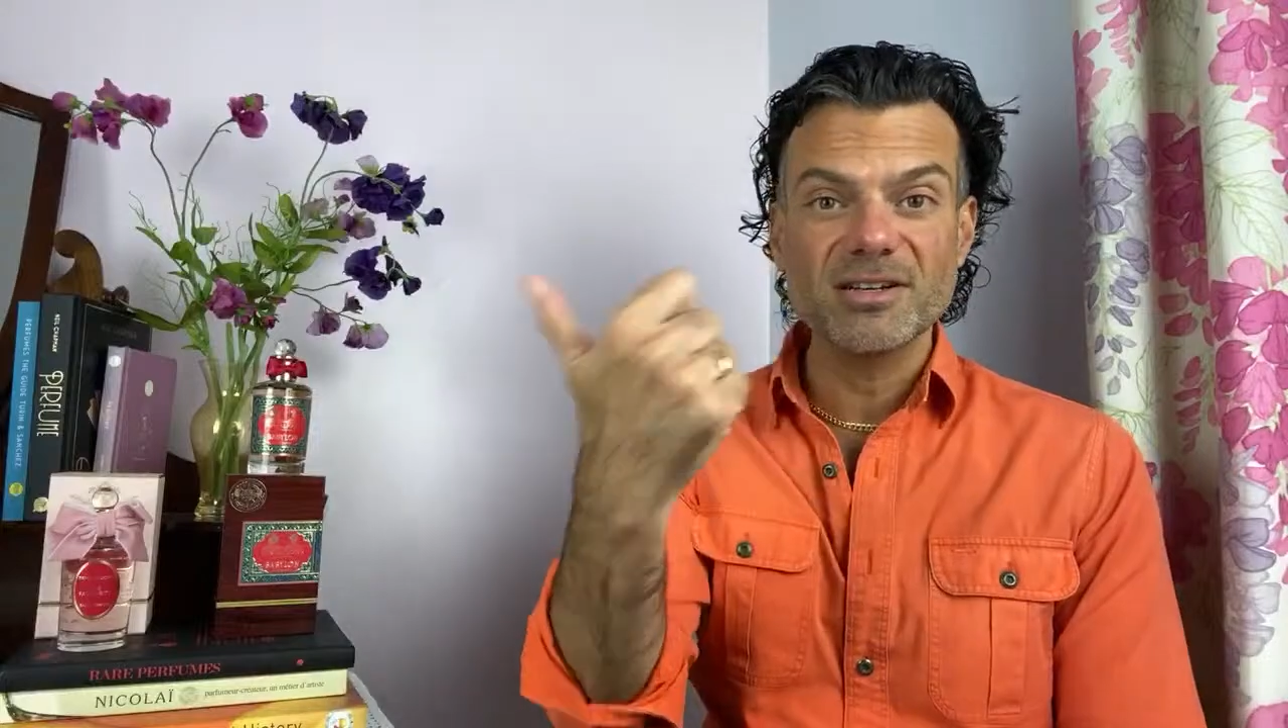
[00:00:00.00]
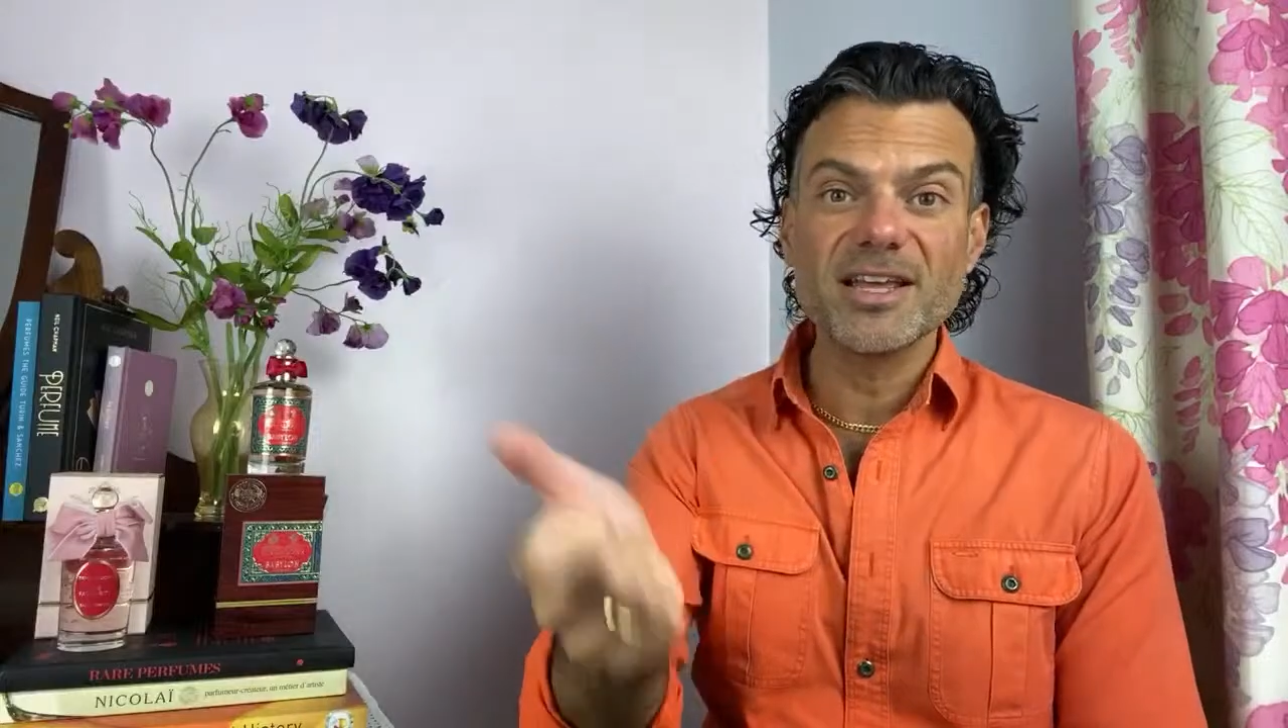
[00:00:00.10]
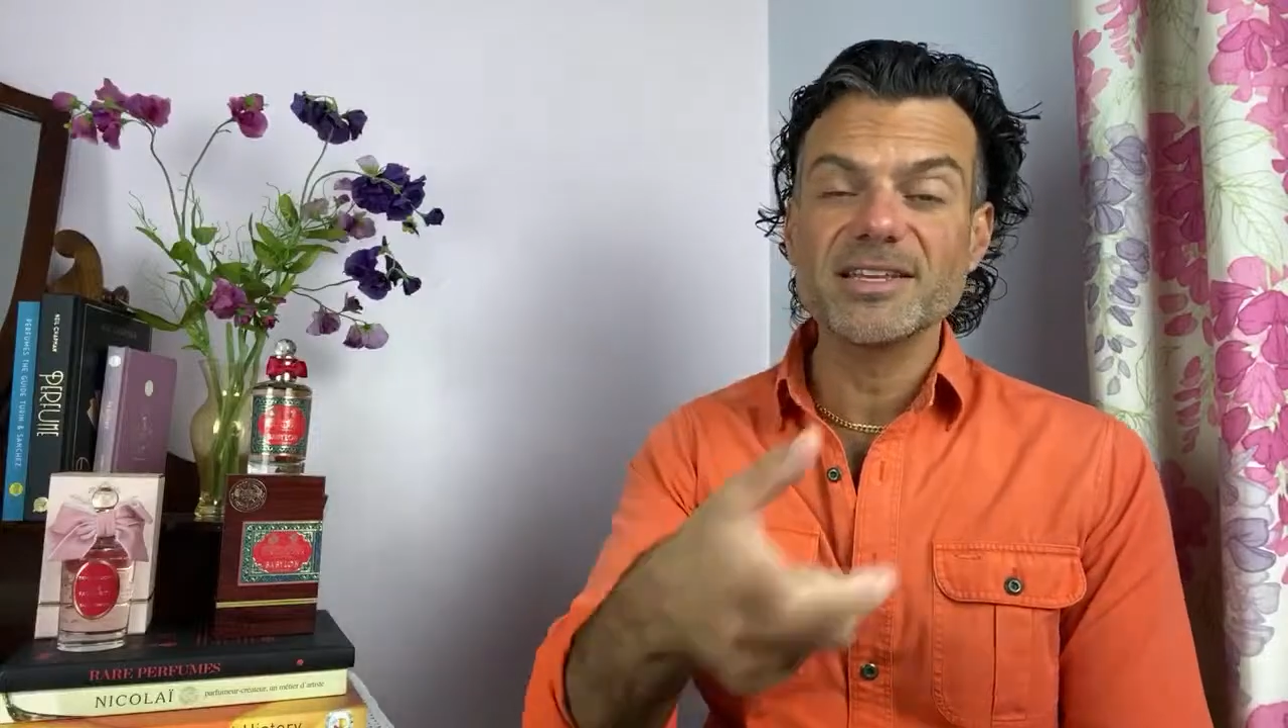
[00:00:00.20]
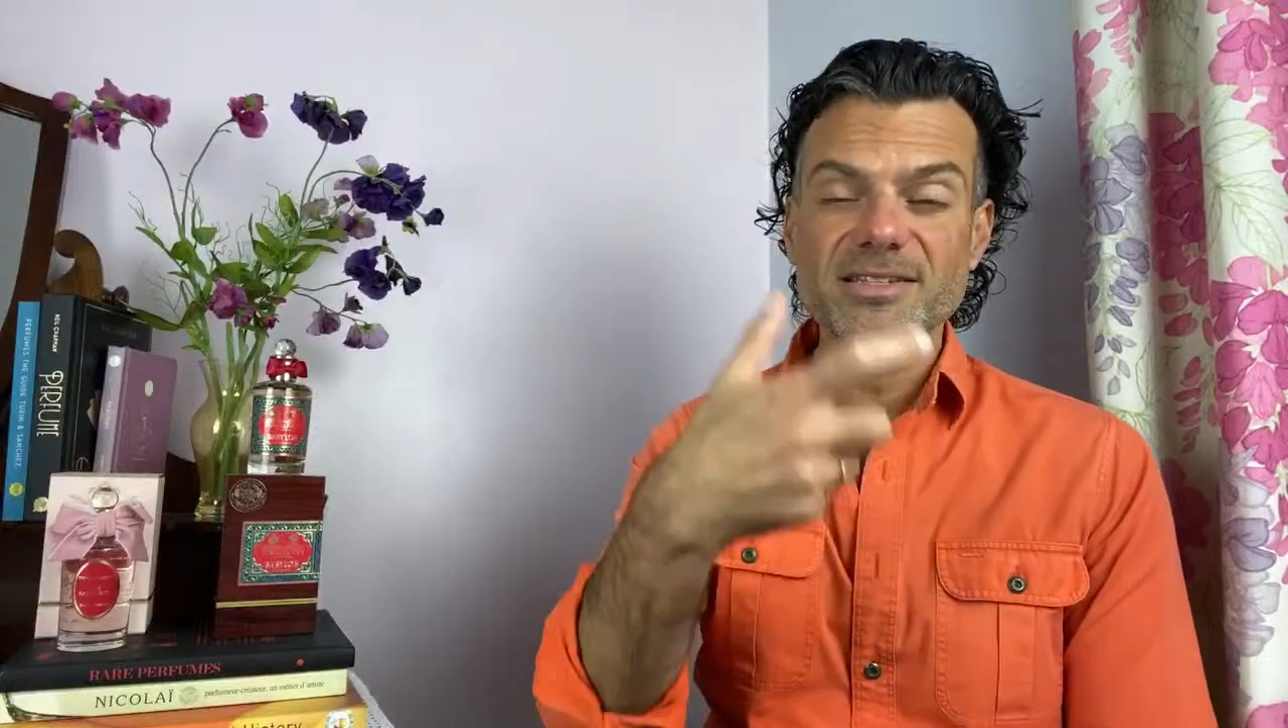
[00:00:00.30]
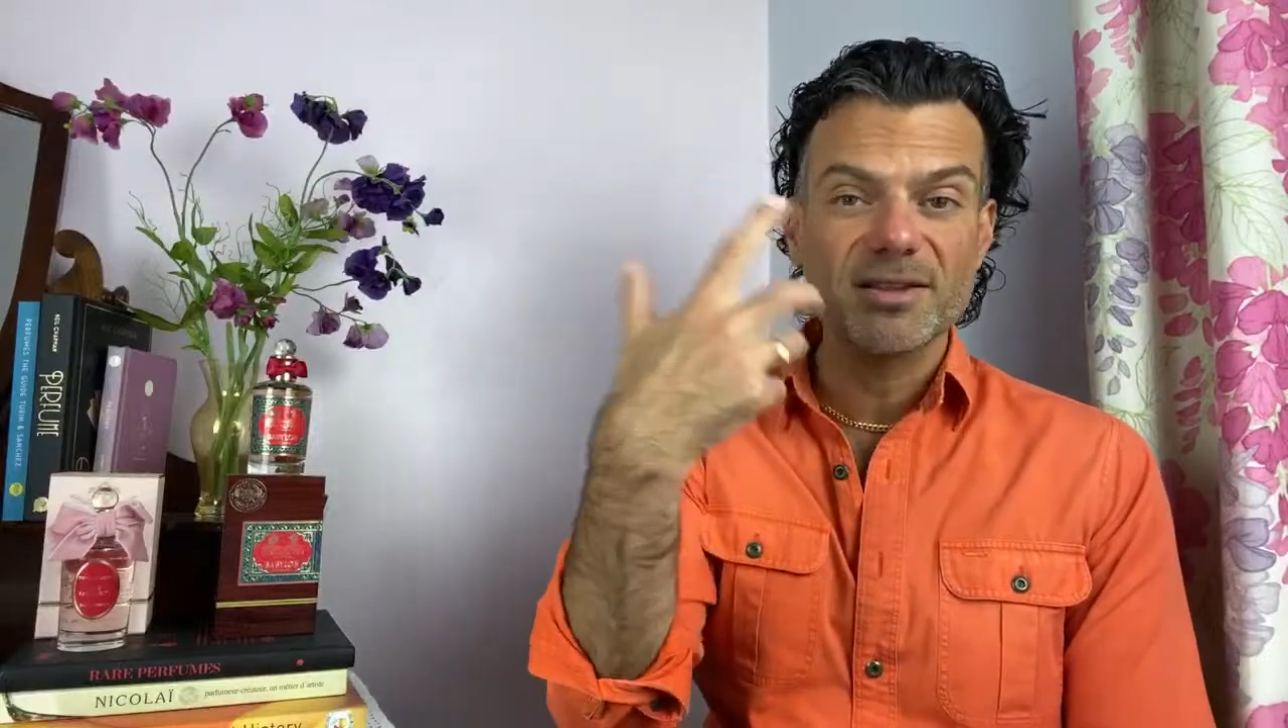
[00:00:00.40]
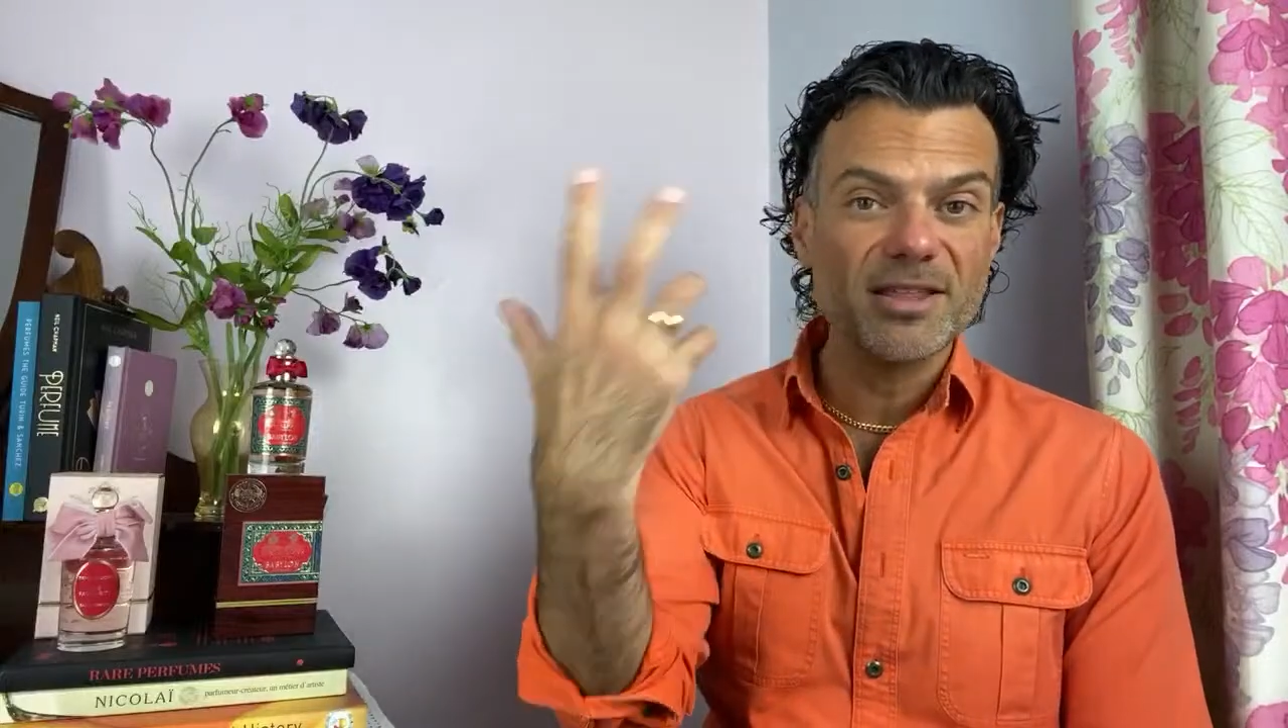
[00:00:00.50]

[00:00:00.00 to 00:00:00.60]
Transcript: likes and